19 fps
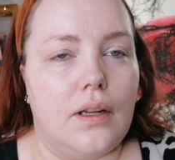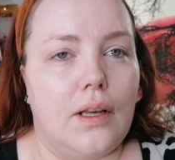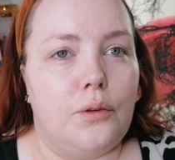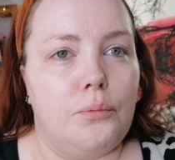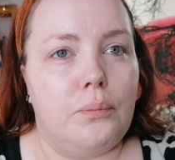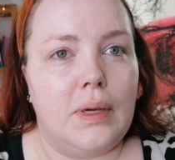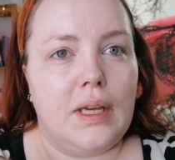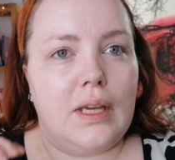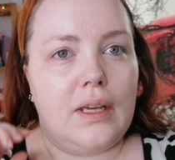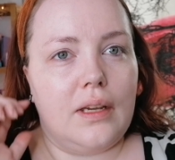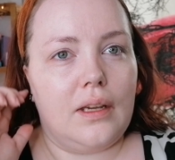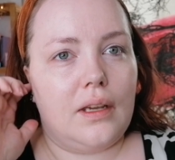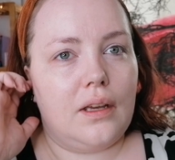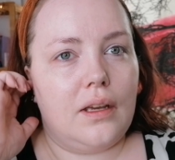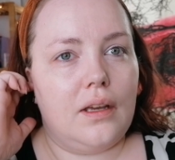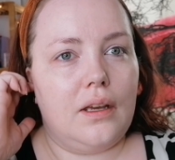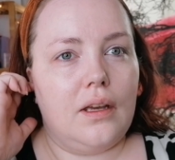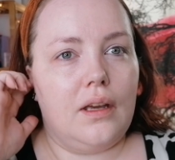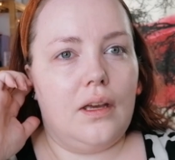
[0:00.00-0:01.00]
I'm
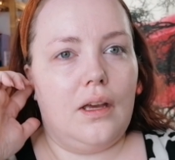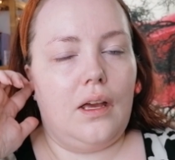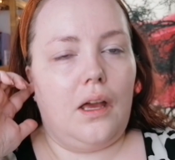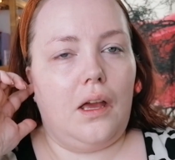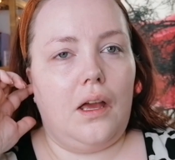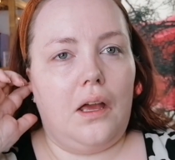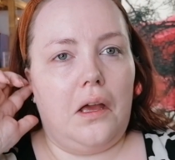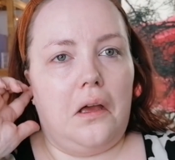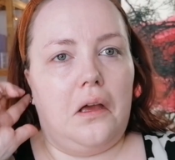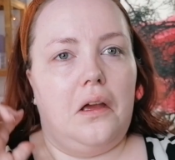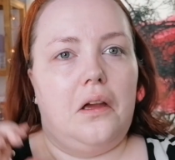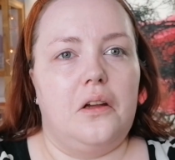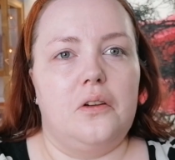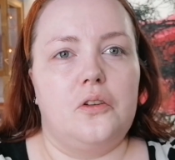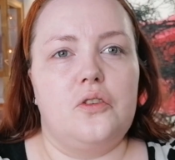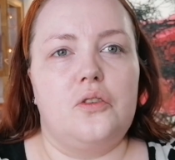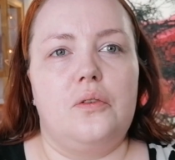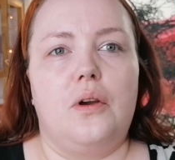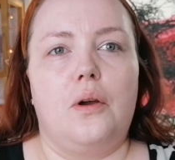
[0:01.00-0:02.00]

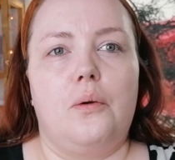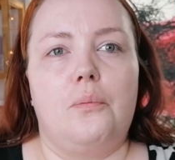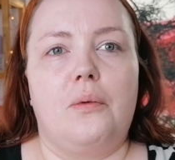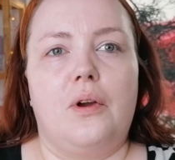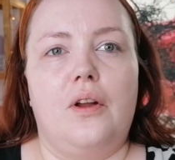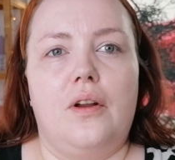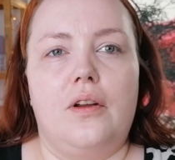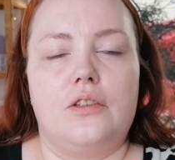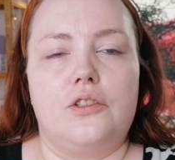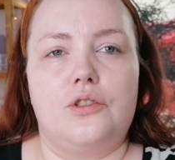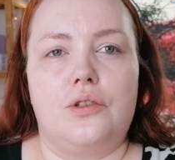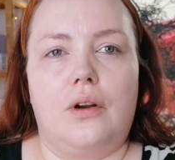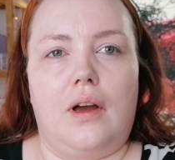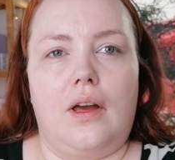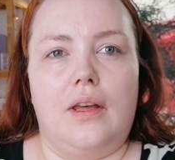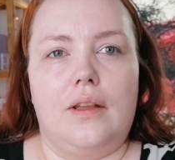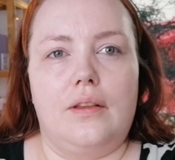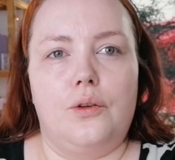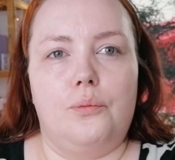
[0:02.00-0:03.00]
gonna
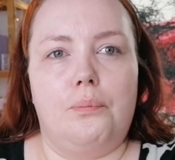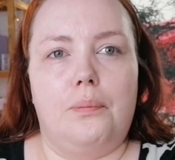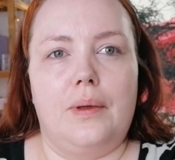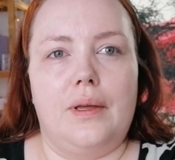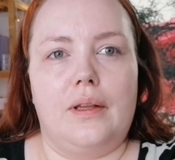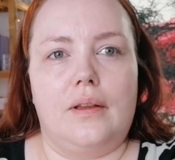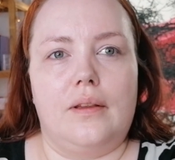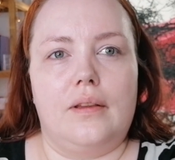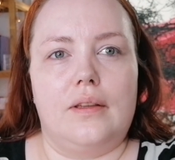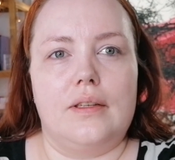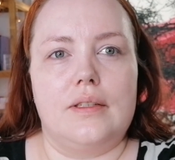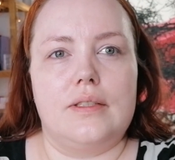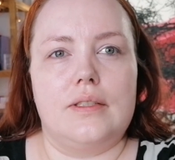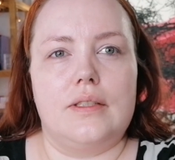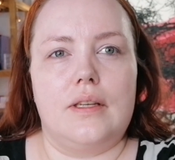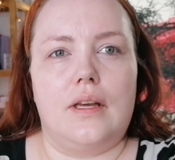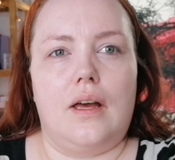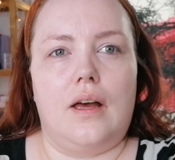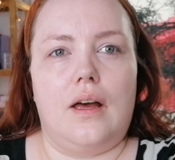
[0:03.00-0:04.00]
try to build
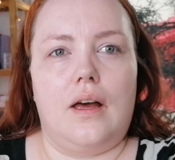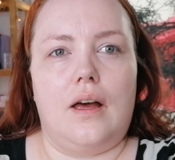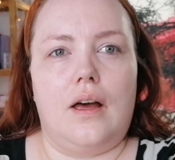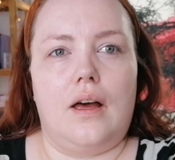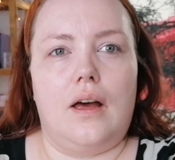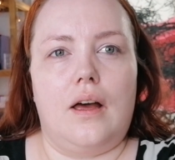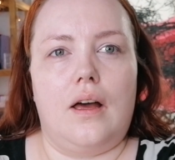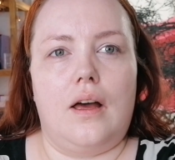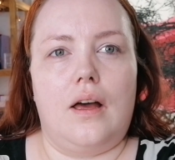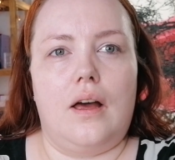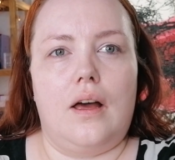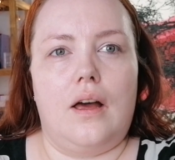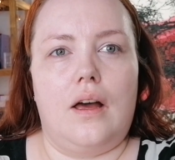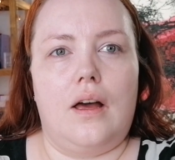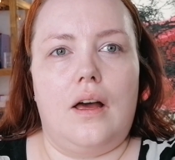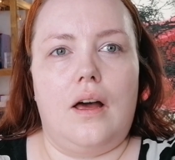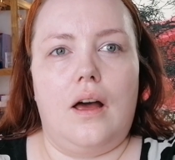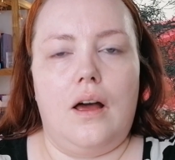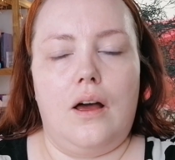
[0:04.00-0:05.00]
this
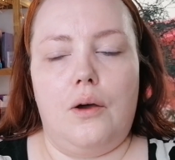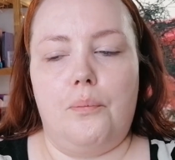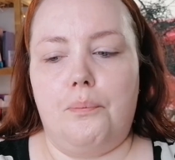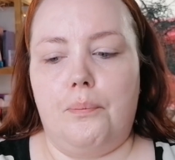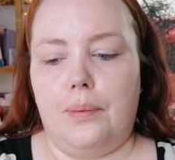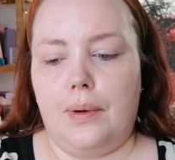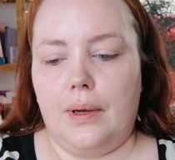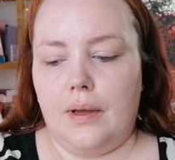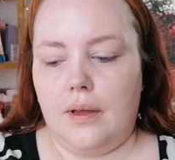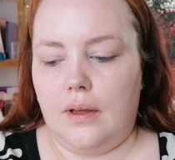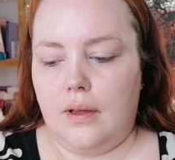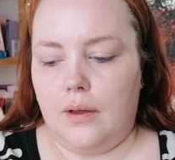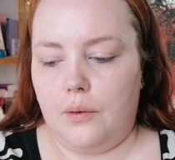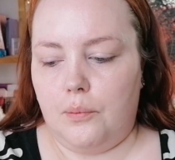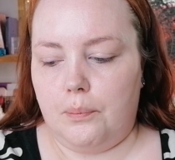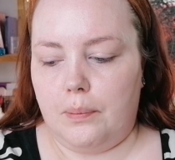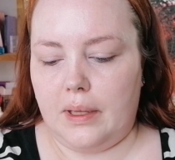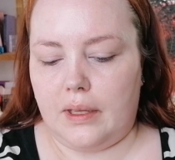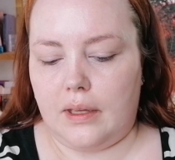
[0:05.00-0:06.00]
up
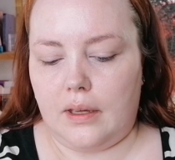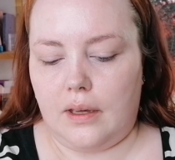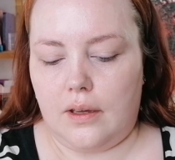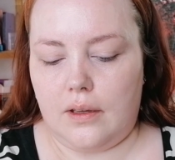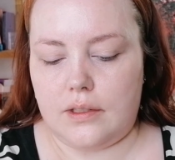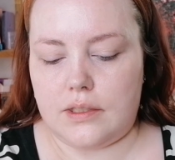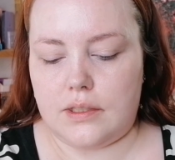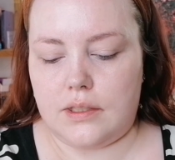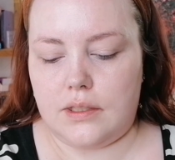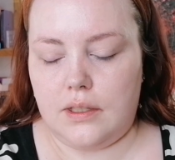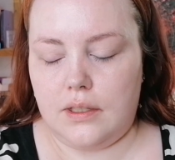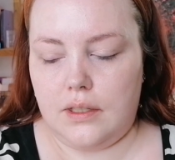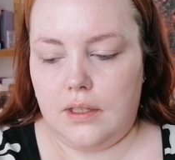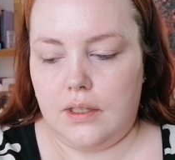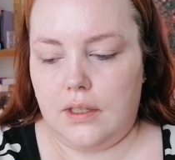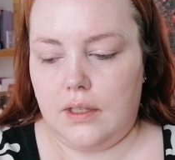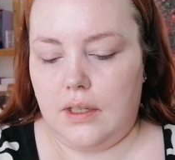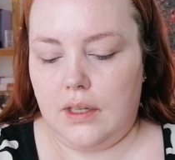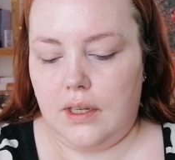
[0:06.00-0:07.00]
because
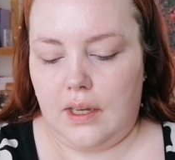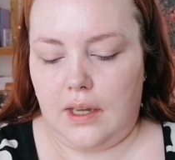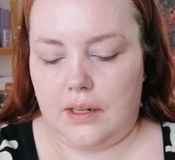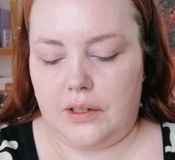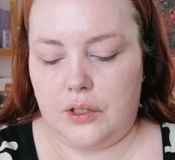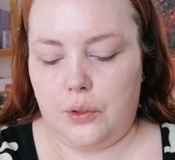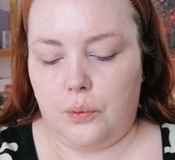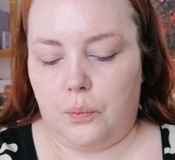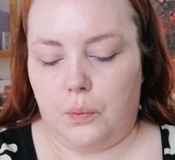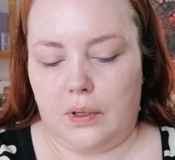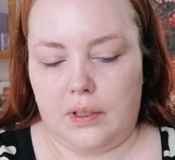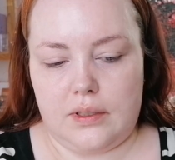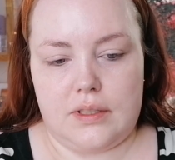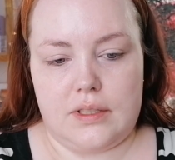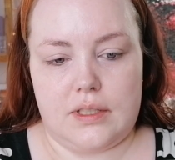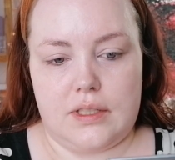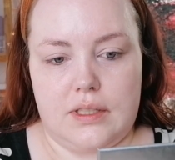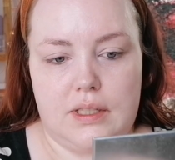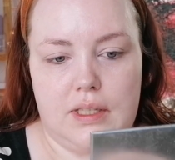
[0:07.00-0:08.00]
I do want
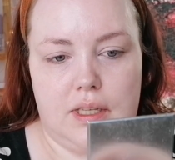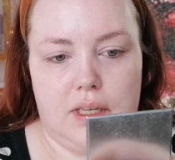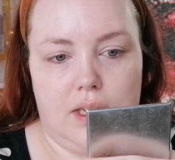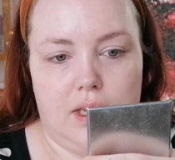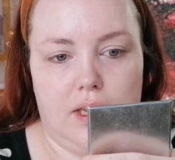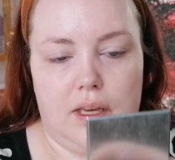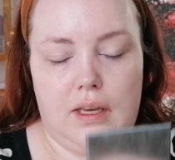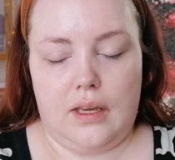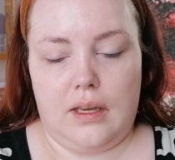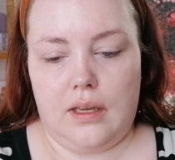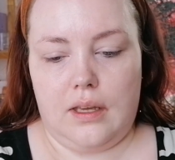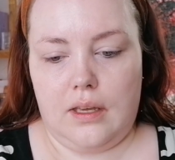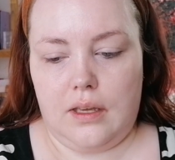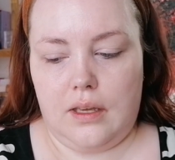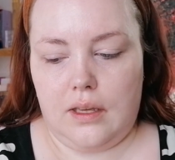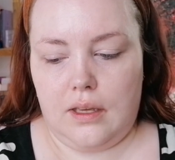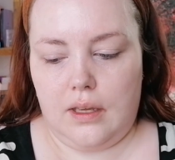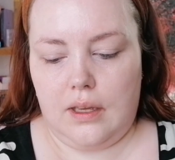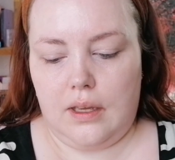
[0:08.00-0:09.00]
to see,
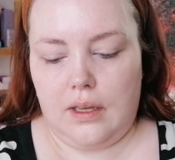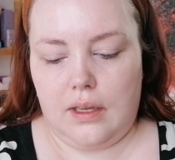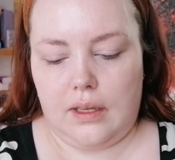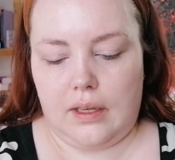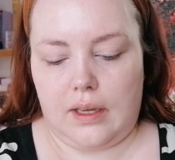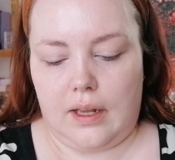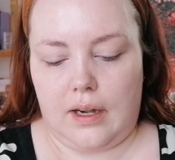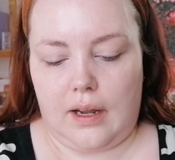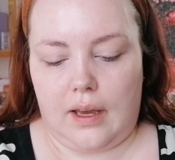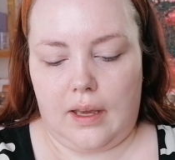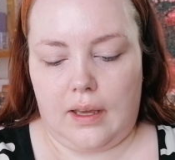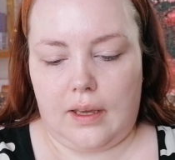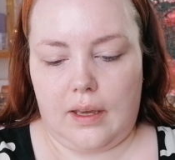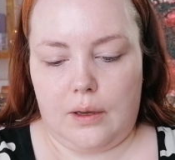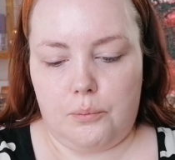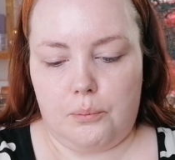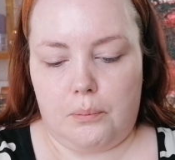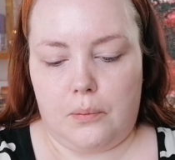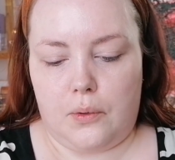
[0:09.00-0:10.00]
can I
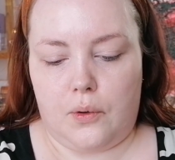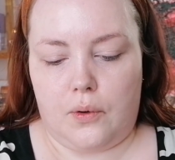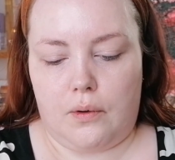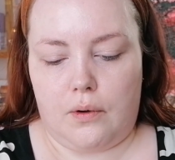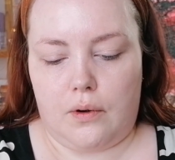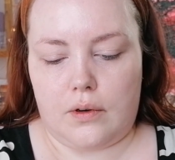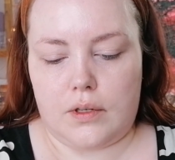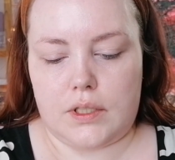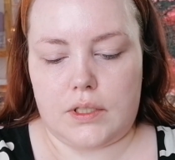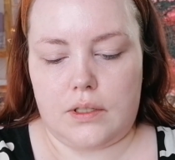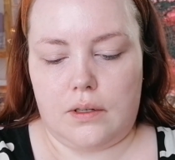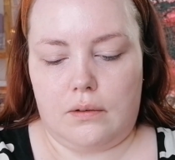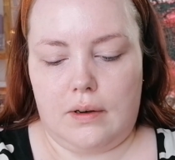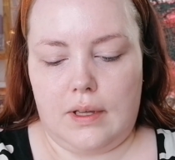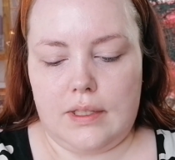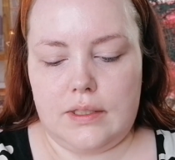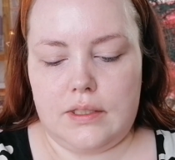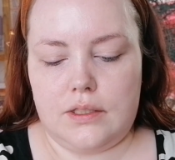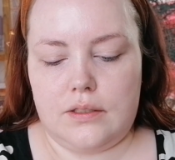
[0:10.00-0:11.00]
get more? So
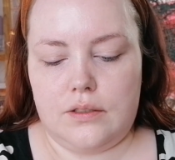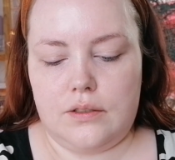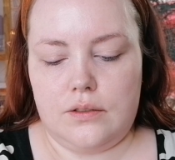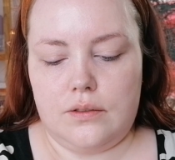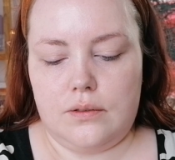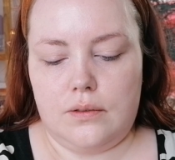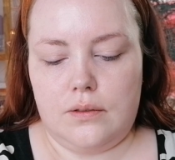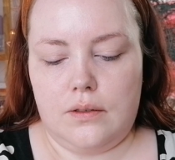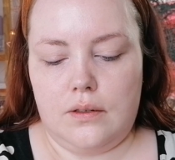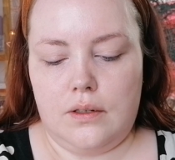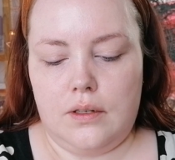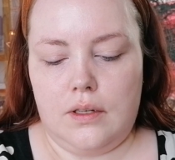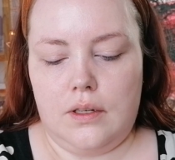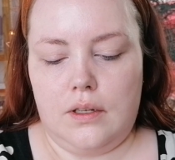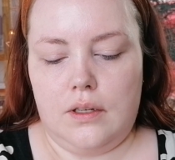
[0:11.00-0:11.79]
let's do